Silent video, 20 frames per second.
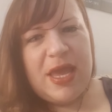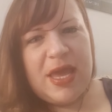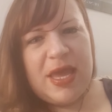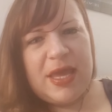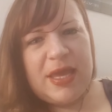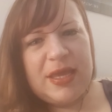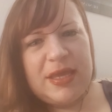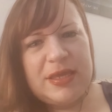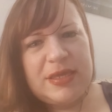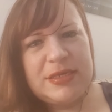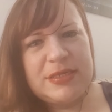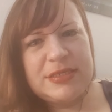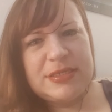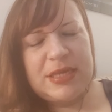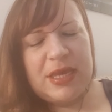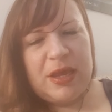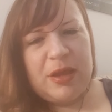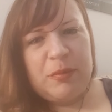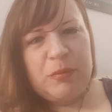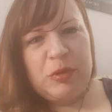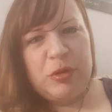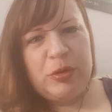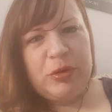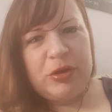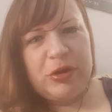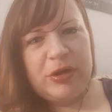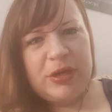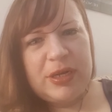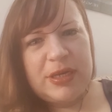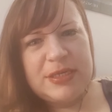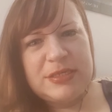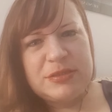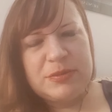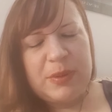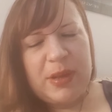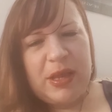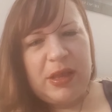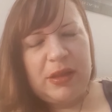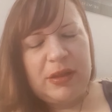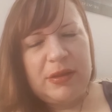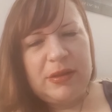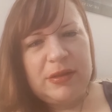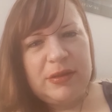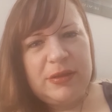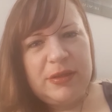and um, you could as well.